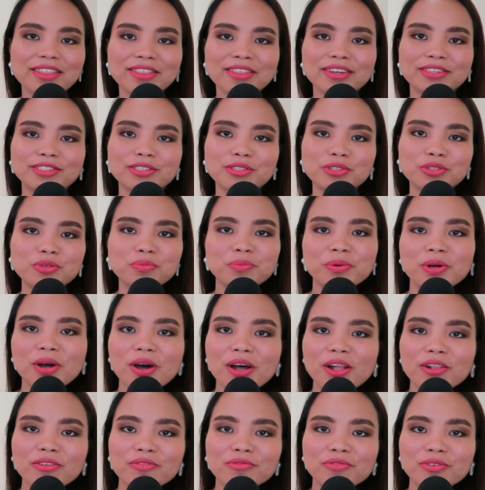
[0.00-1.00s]
there's a sub
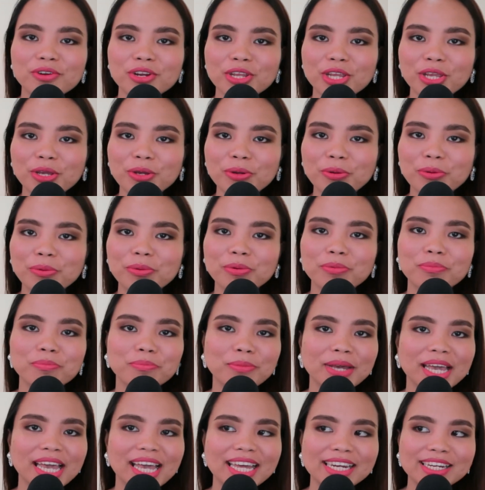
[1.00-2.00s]
call for you,
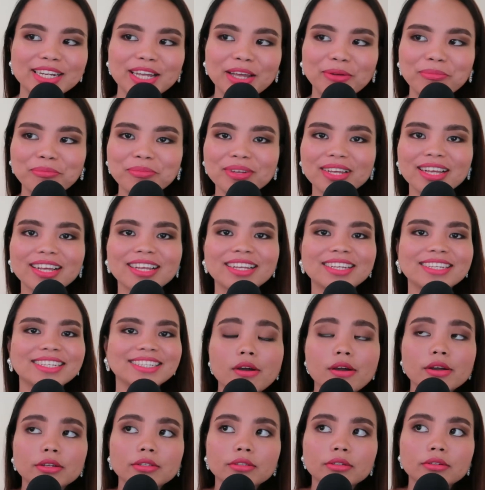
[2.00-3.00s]
madam.
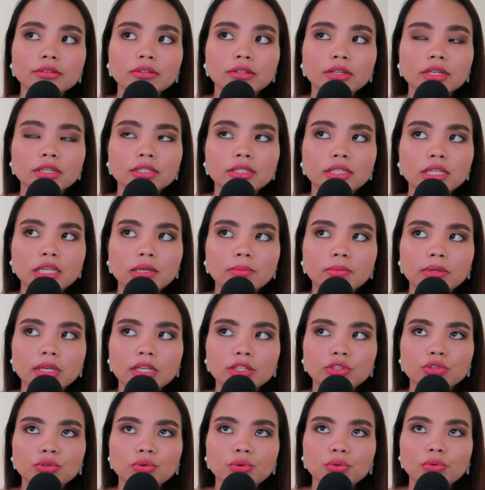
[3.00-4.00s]
There are certainly team leads